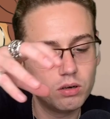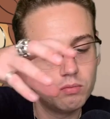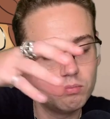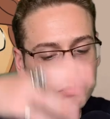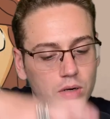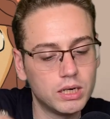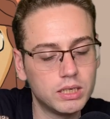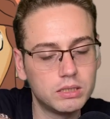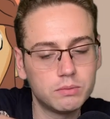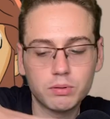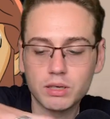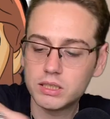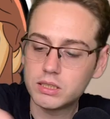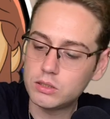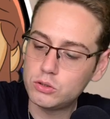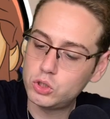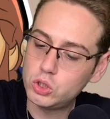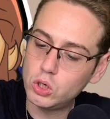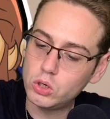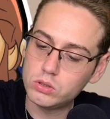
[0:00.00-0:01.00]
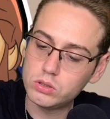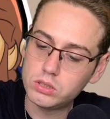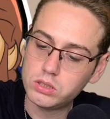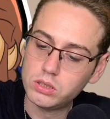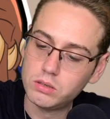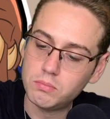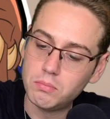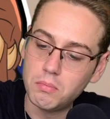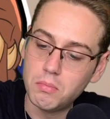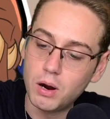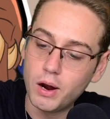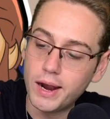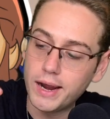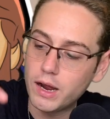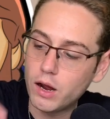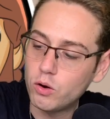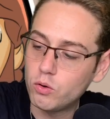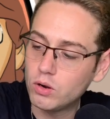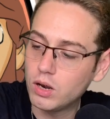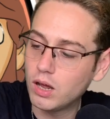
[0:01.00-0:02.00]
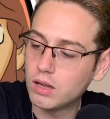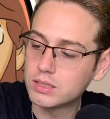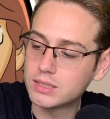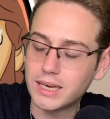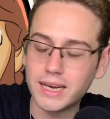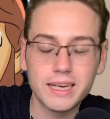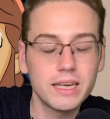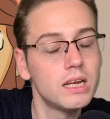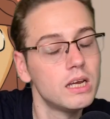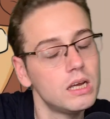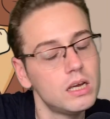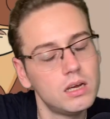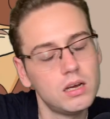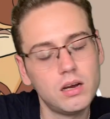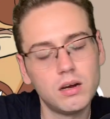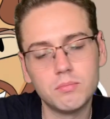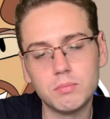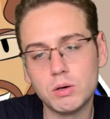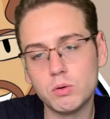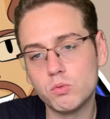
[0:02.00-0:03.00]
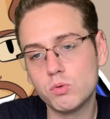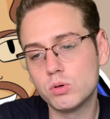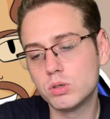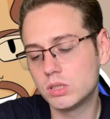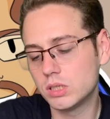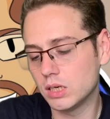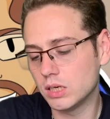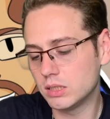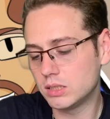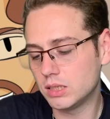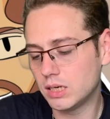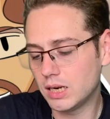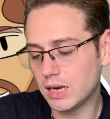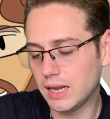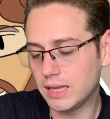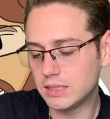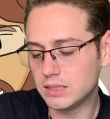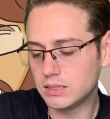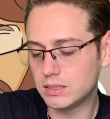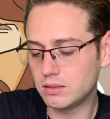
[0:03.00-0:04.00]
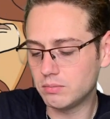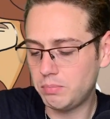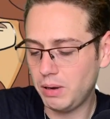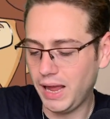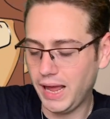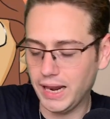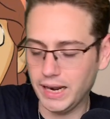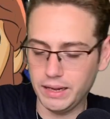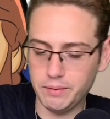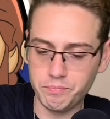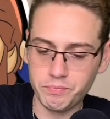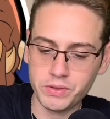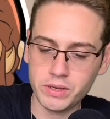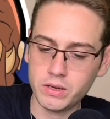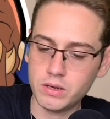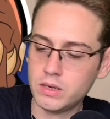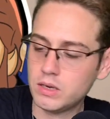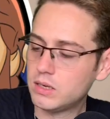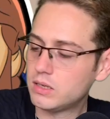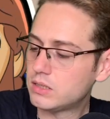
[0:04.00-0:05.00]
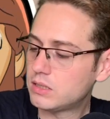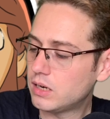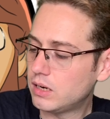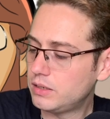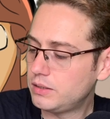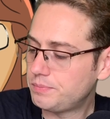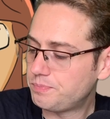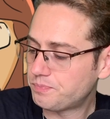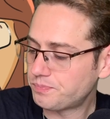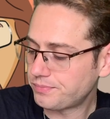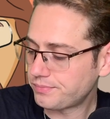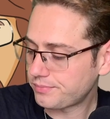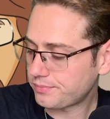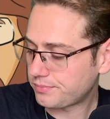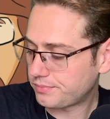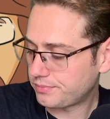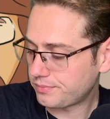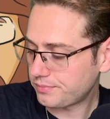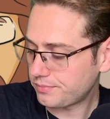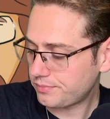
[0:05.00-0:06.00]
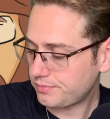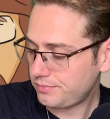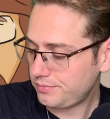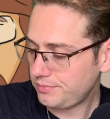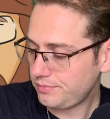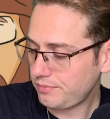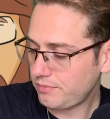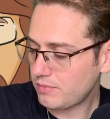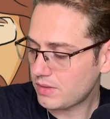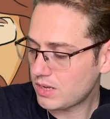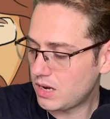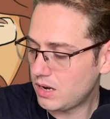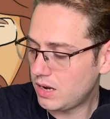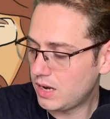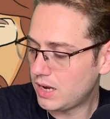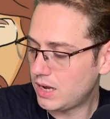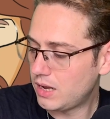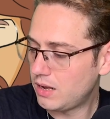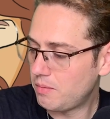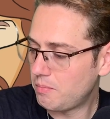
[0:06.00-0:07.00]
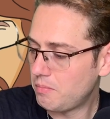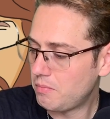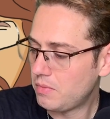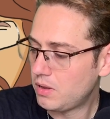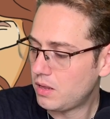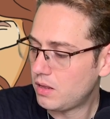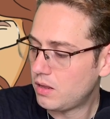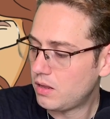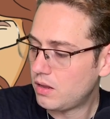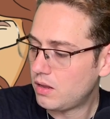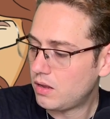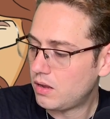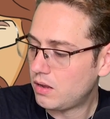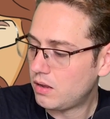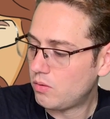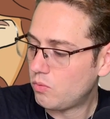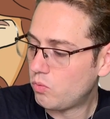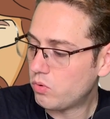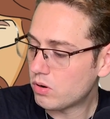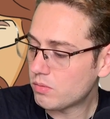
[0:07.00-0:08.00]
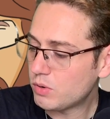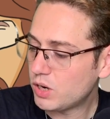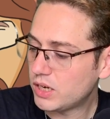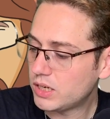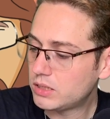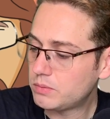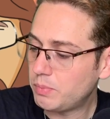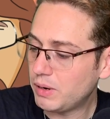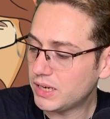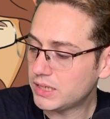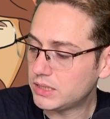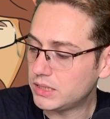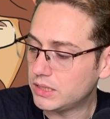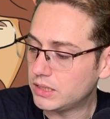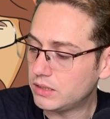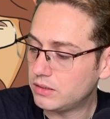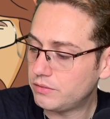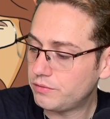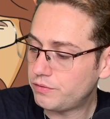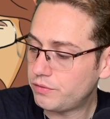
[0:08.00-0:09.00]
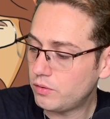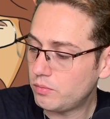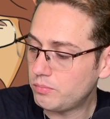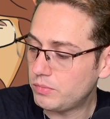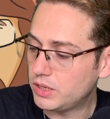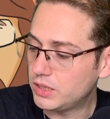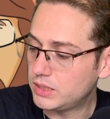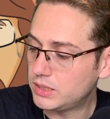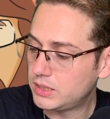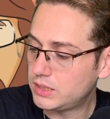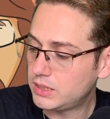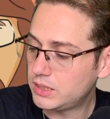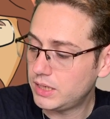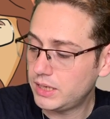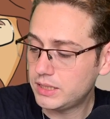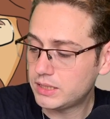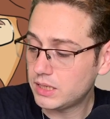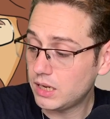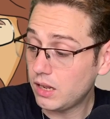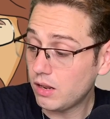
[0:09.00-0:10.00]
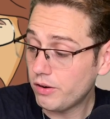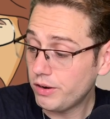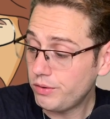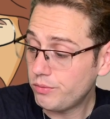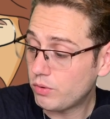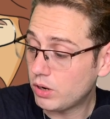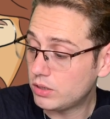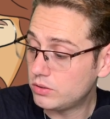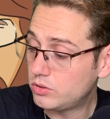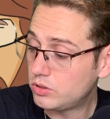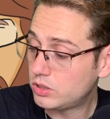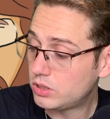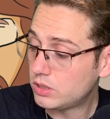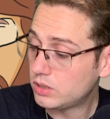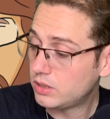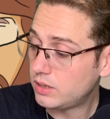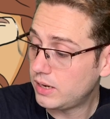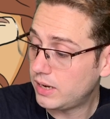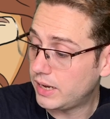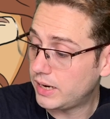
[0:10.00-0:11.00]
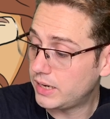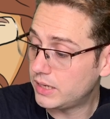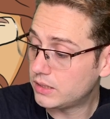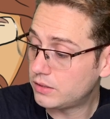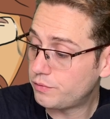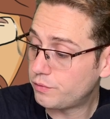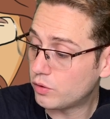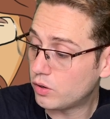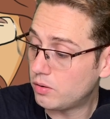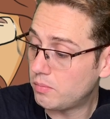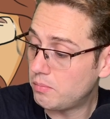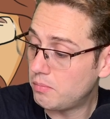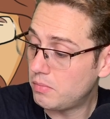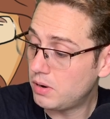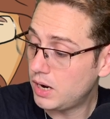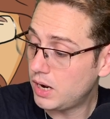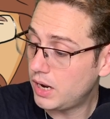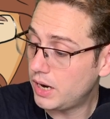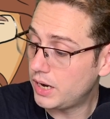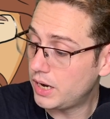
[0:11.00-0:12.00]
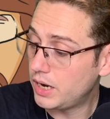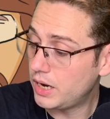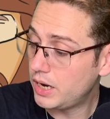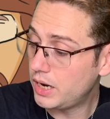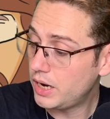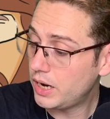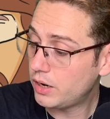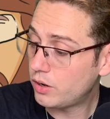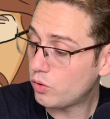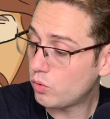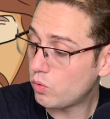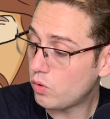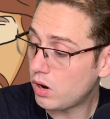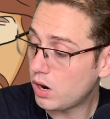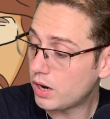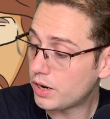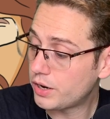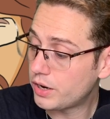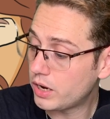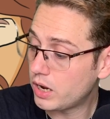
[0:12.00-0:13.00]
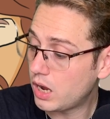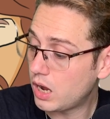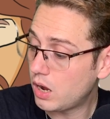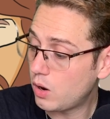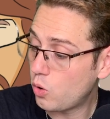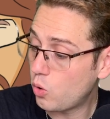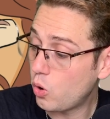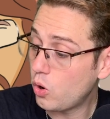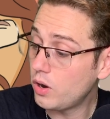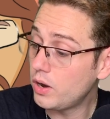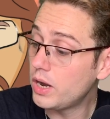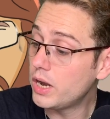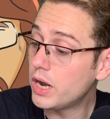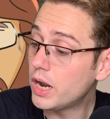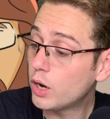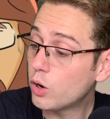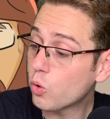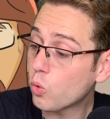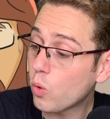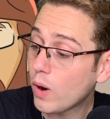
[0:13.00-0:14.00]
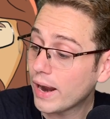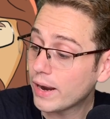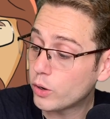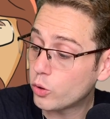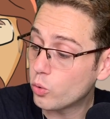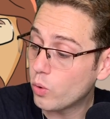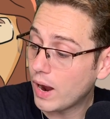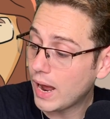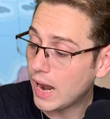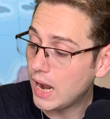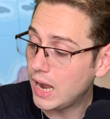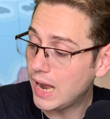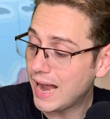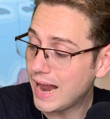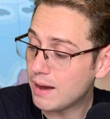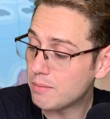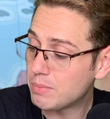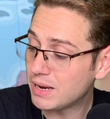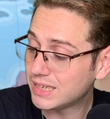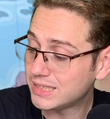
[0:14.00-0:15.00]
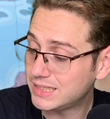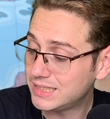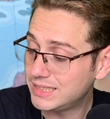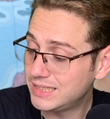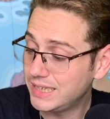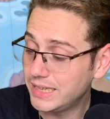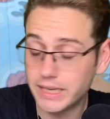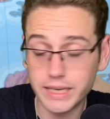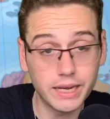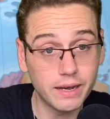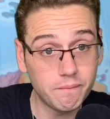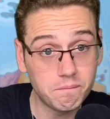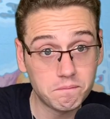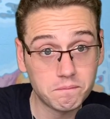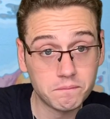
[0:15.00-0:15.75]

my espresso shot, my oat latte, and my water to cleanse the palate. So, what am I expecting from this? It's a light roast, and it's from Nicaragua, La Bastilla.